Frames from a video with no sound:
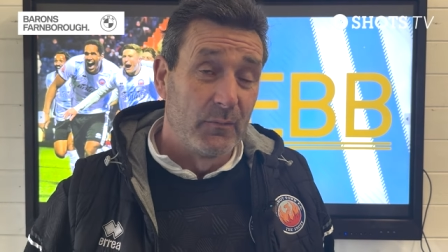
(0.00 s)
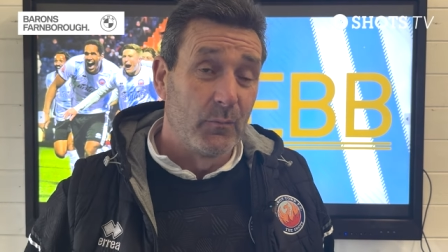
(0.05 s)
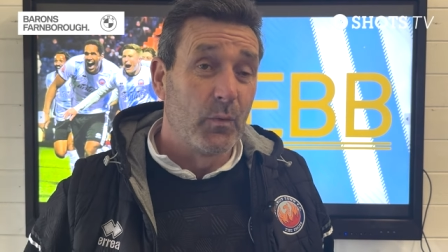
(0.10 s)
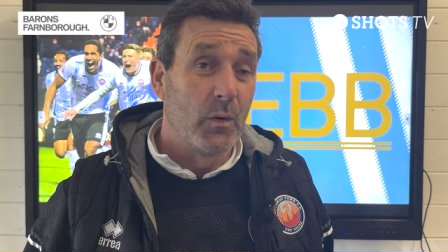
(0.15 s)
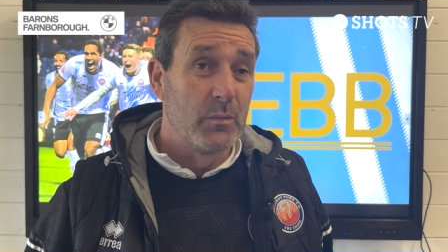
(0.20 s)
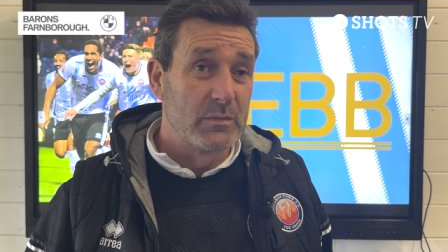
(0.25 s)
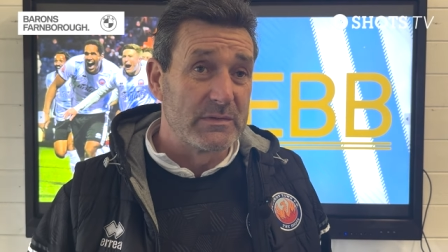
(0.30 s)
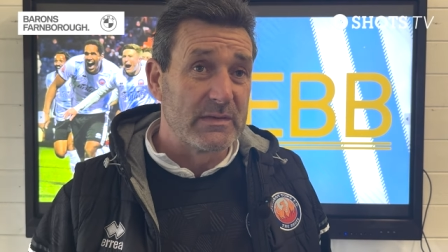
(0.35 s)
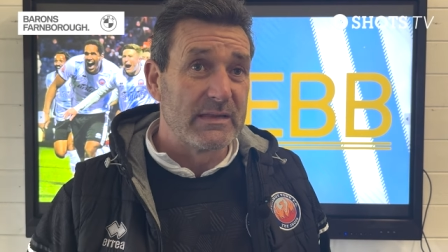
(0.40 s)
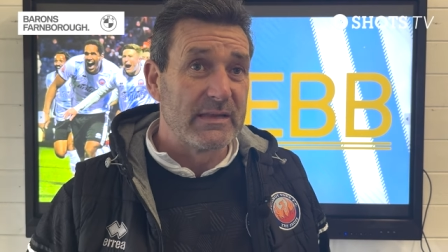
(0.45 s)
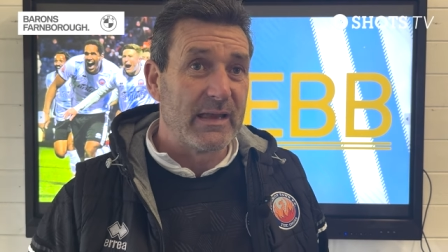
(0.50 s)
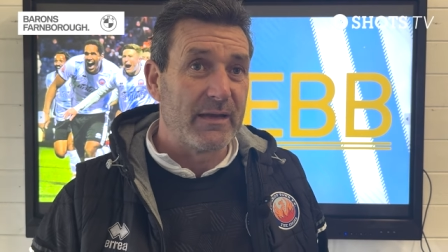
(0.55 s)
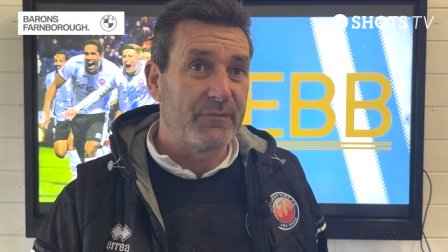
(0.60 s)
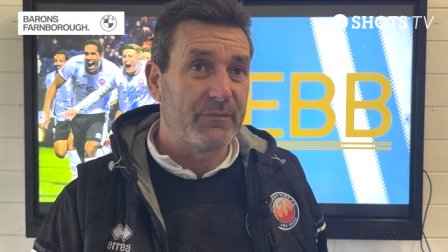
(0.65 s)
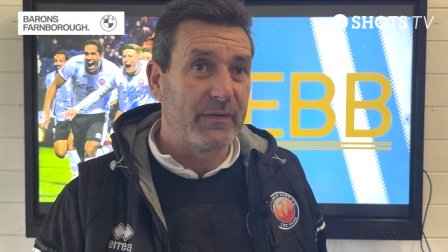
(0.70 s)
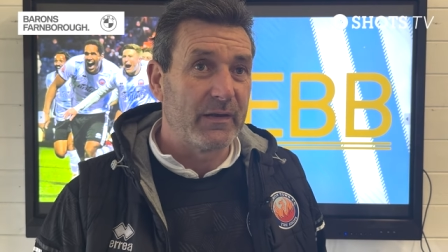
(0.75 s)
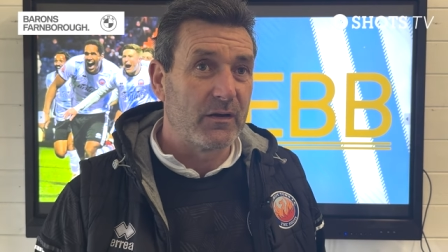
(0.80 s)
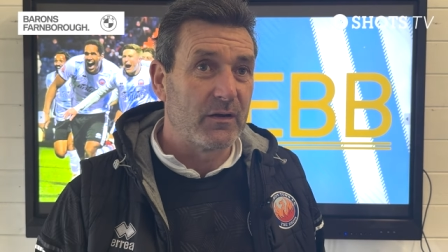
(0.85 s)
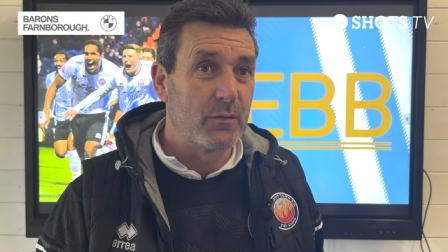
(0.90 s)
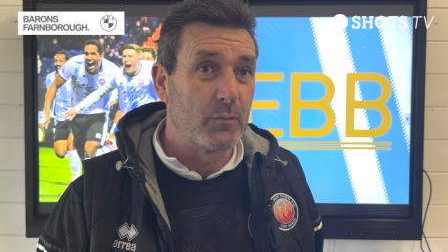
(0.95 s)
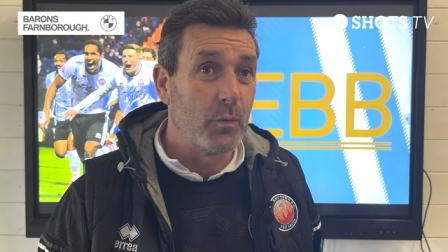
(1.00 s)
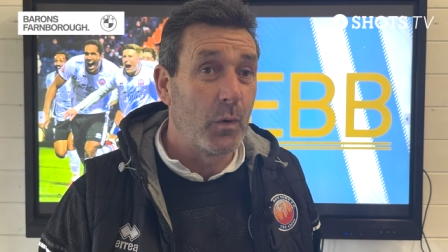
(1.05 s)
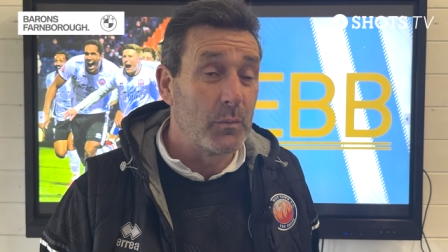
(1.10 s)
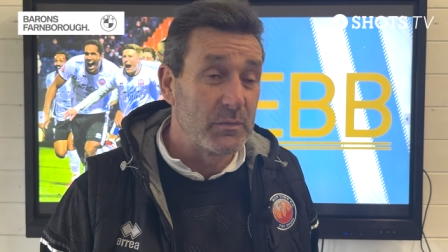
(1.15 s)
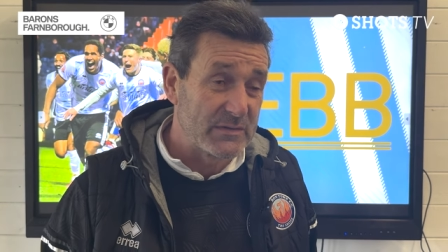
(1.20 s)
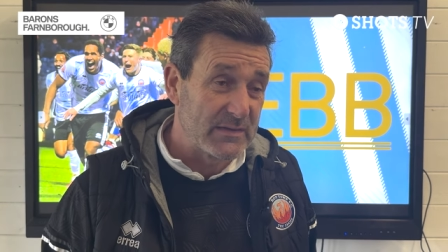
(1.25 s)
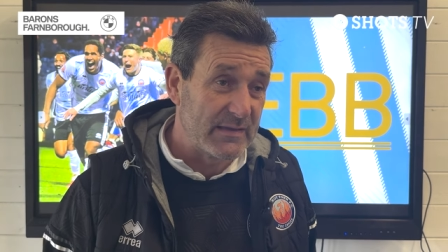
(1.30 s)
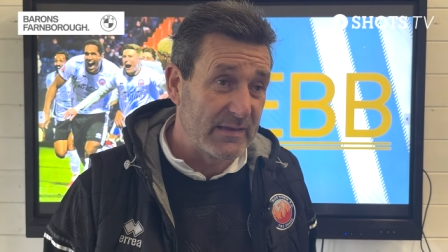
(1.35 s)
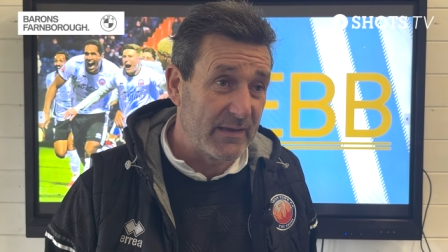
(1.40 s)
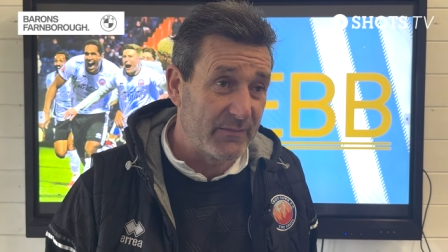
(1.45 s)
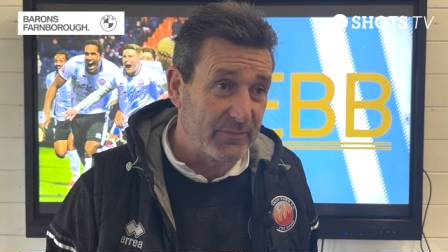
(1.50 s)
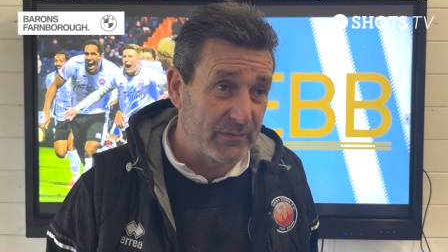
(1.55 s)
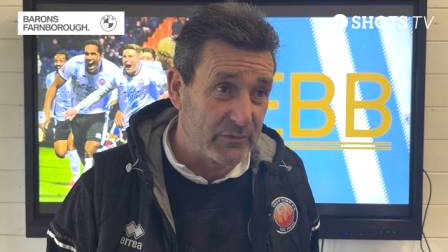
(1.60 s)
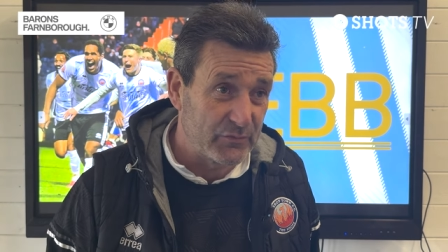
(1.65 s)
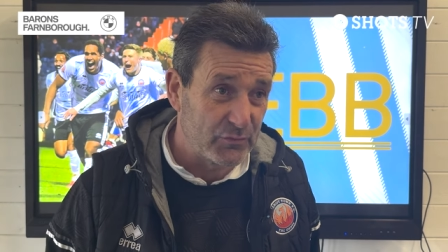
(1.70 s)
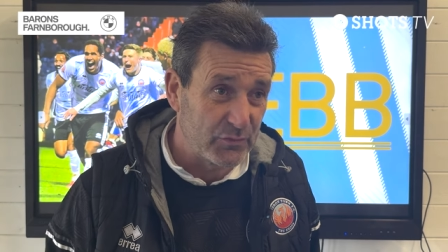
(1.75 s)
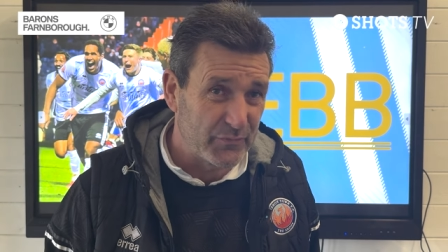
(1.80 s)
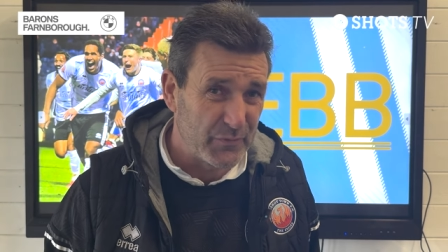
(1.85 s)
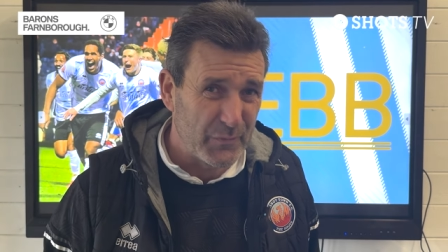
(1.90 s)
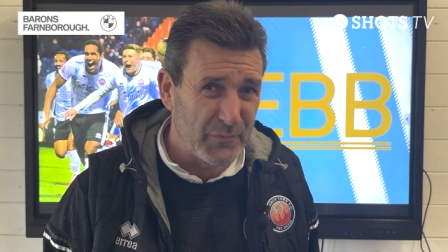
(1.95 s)
one was in the FA Cup, one was in the FA
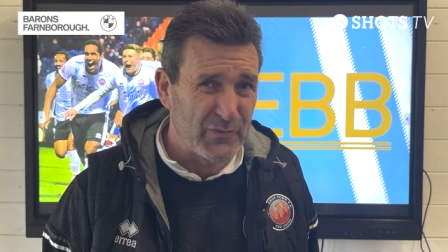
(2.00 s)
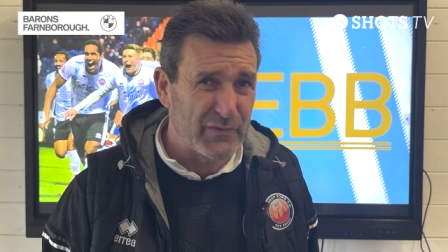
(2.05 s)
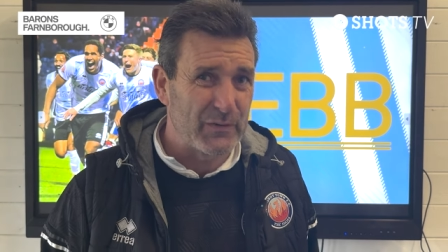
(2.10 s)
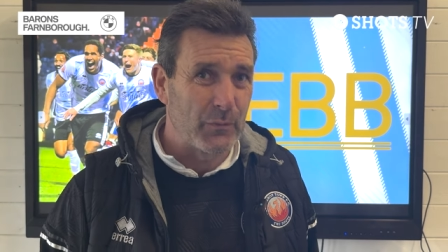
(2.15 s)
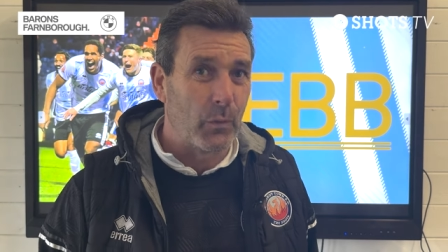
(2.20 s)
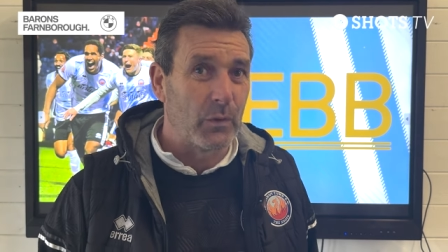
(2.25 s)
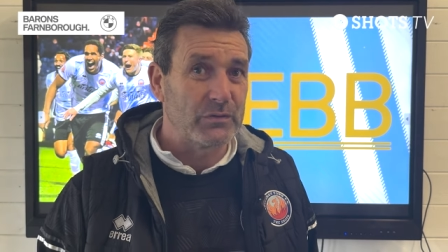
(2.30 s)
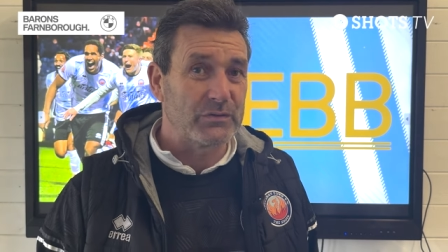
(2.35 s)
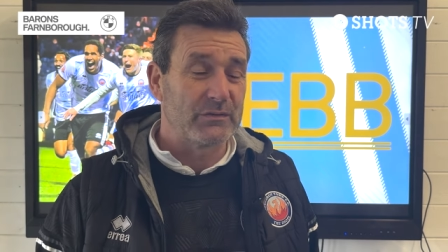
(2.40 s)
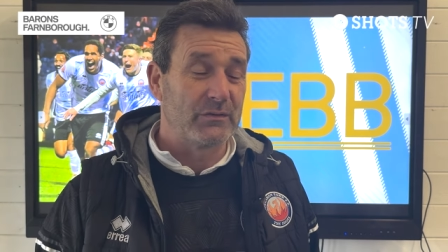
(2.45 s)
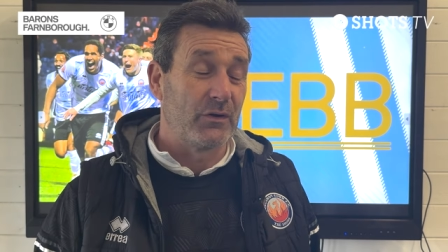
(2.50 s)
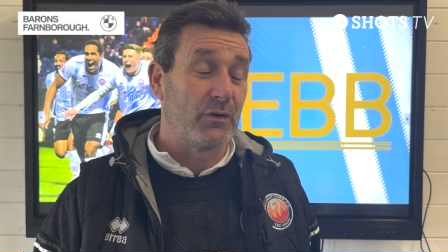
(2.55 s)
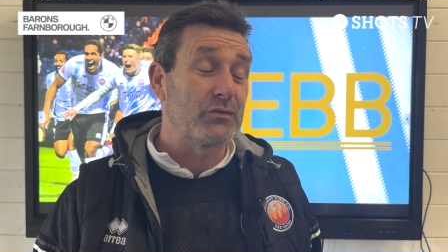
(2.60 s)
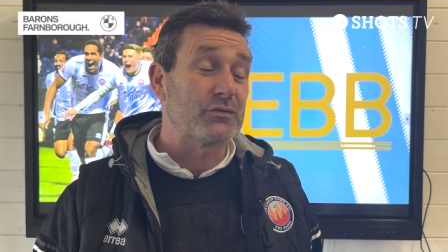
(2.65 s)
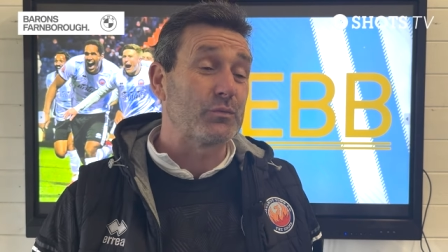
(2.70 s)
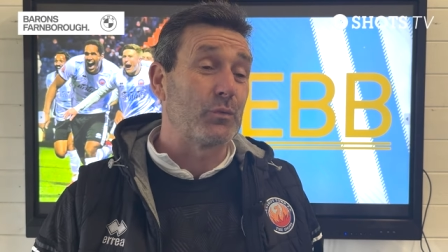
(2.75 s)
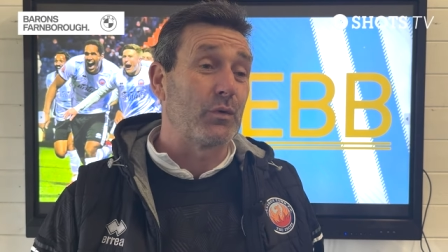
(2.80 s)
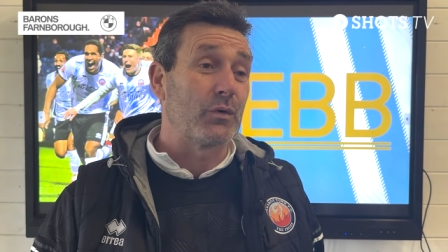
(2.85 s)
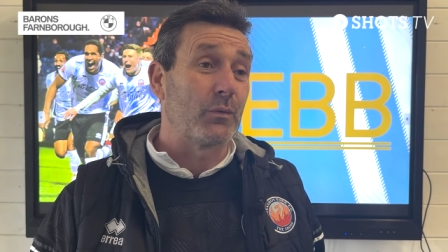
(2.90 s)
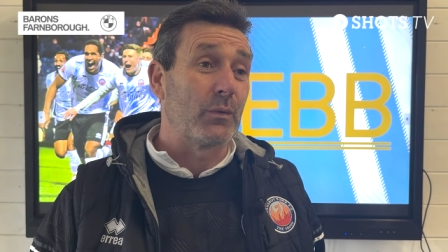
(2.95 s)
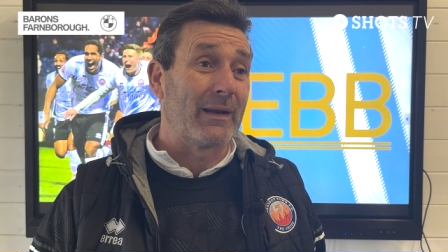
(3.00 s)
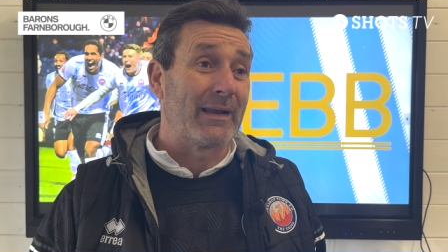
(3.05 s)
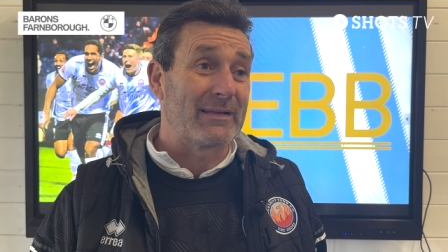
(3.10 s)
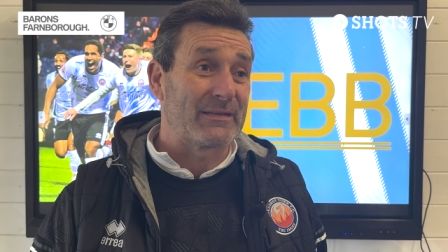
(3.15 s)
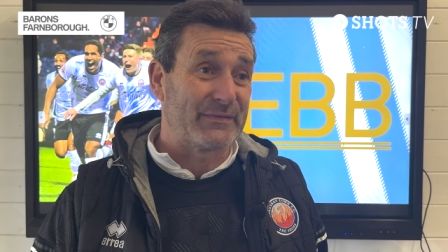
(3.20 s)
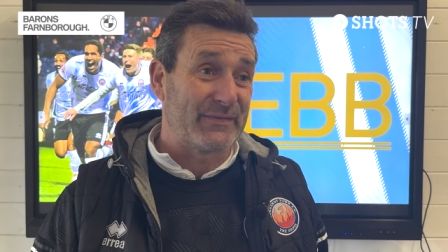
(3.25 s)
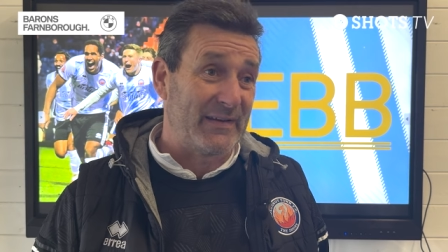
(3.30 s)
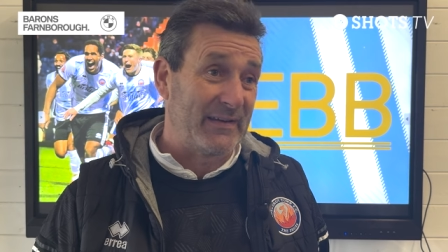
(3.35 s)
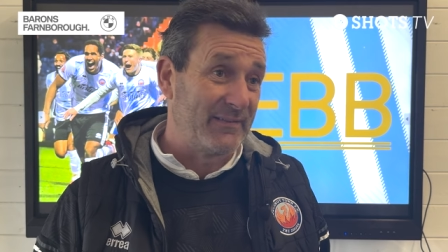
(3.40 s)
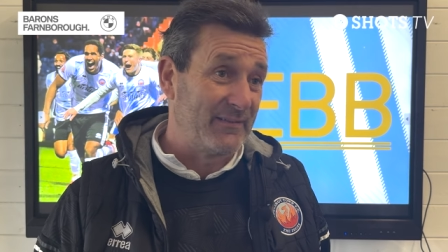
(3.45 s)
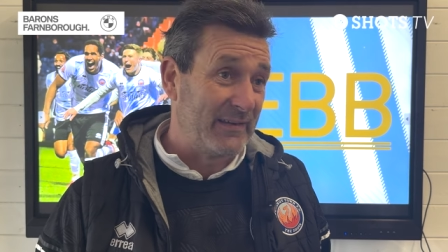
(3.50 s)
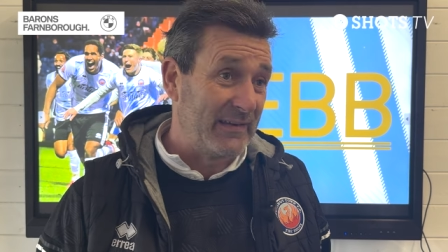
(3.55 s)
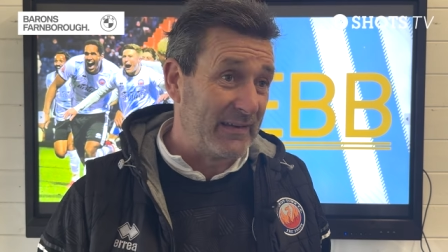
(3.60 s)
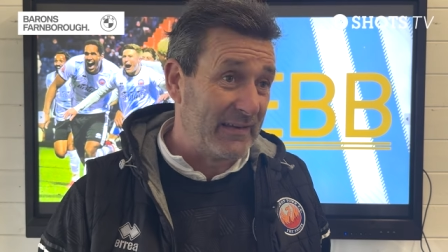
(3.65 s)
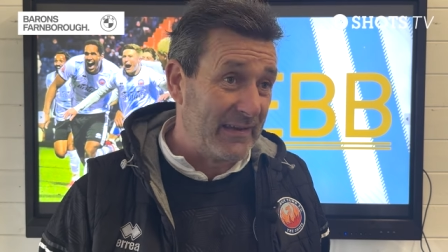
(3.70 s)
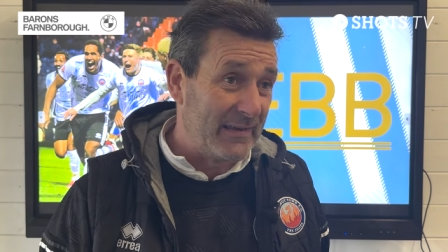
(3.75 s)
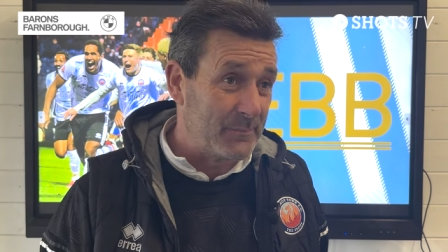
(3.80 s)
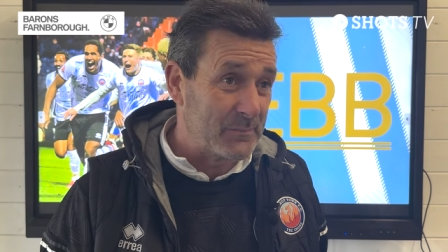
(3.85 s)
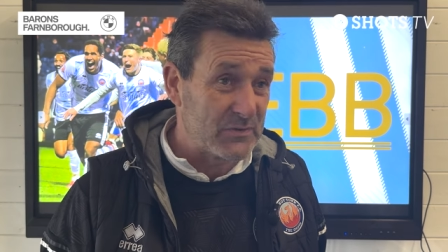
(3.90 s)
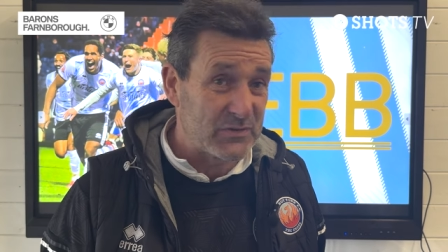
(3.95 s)
Trophy. We've only lost one of our last five league
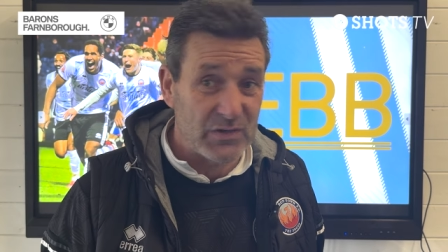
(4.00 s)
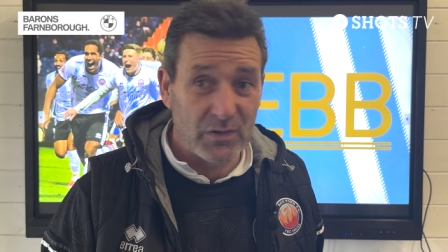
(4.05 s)
games.